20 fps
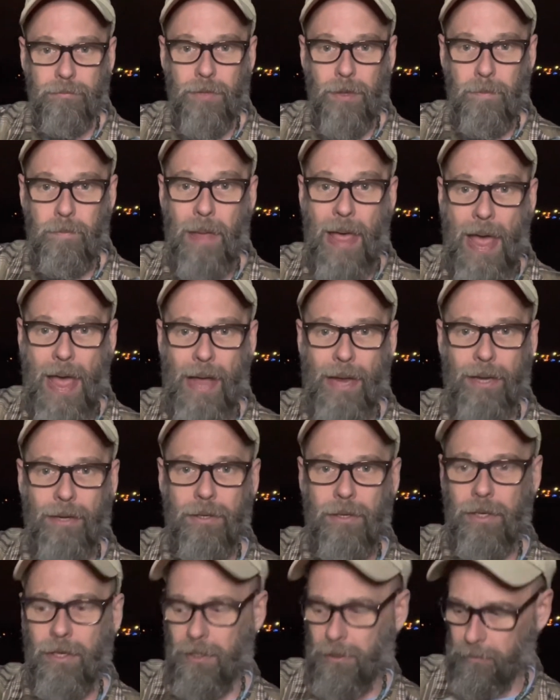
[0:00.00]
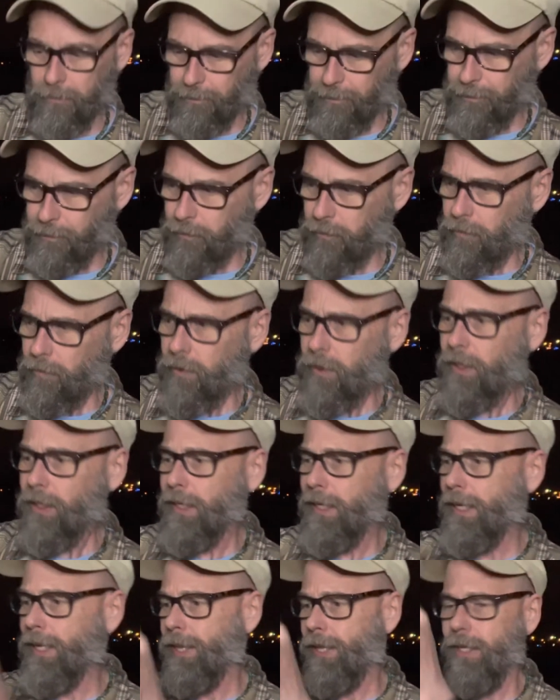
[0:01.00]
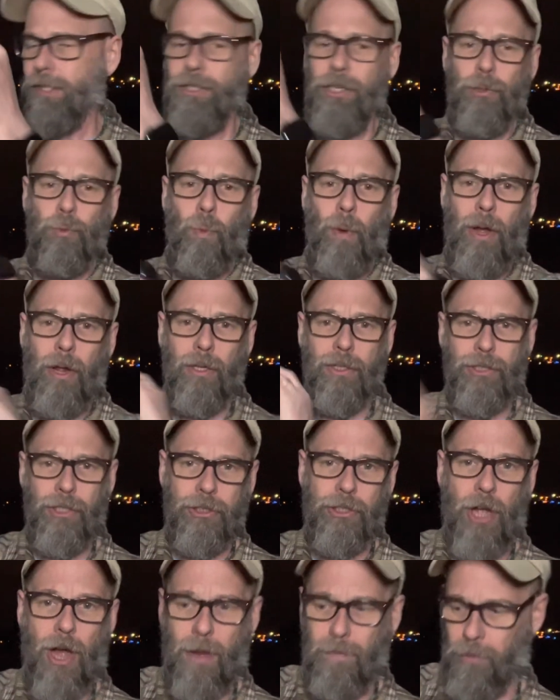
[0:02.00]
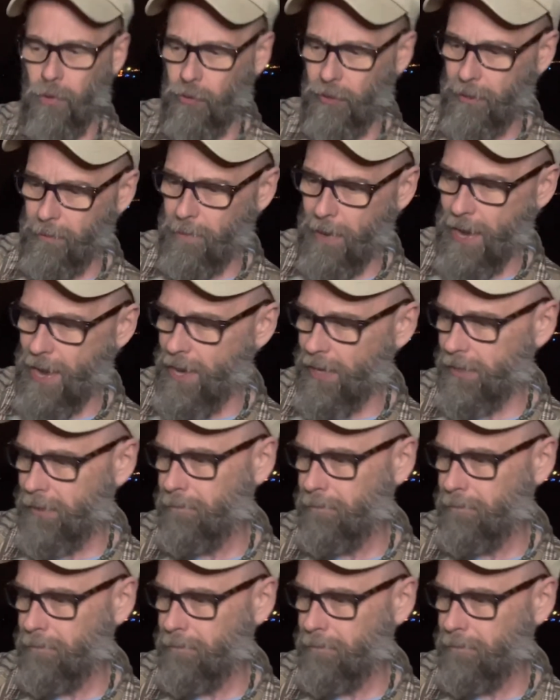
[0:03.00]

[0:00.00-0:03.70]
pack. This as well as a top loading pack,